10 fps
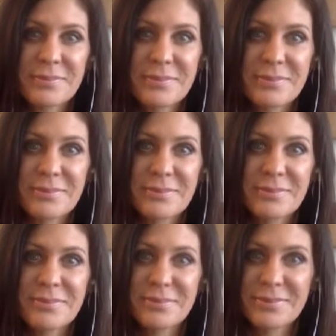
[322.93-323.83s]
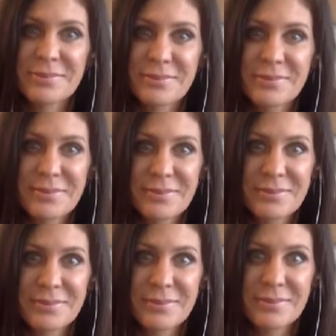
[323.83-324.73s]

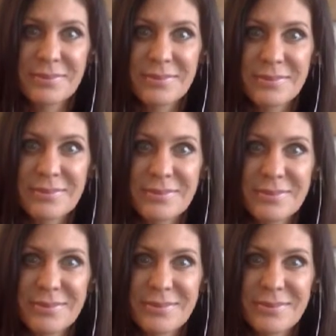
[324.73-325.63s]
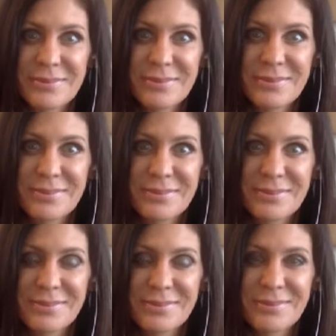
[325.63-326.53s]

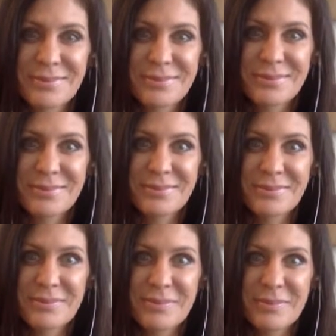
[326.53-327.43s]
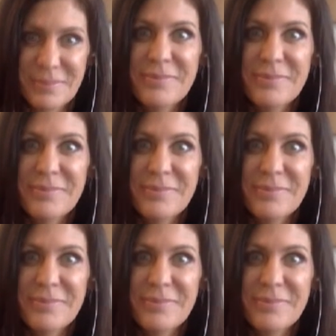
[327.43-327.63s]
(silent)